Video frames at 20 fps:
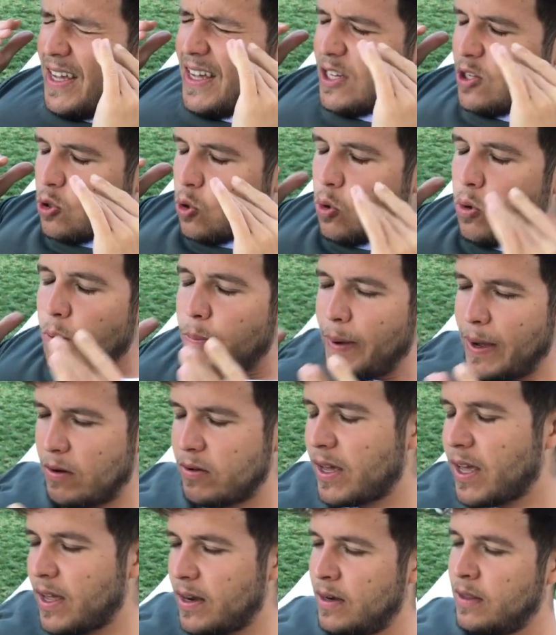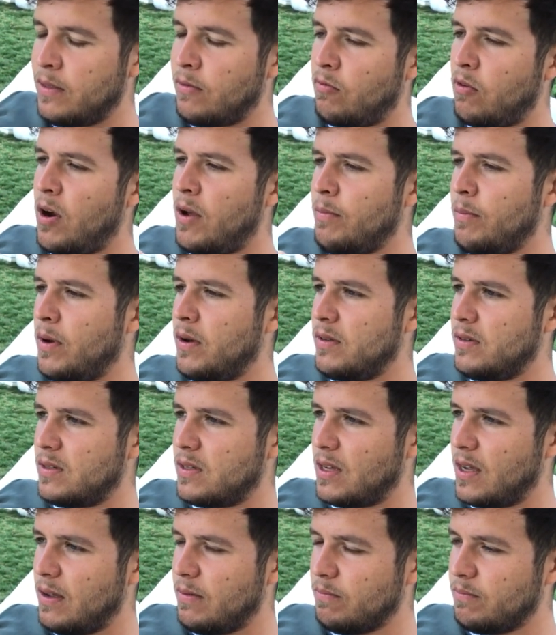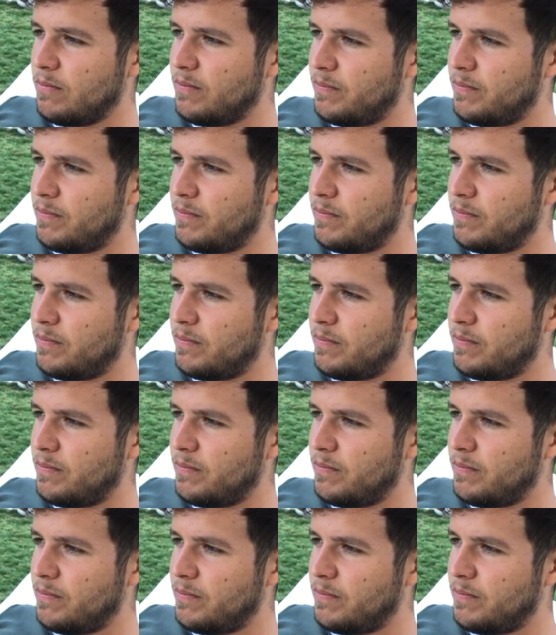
It's all about getting in the right mindset.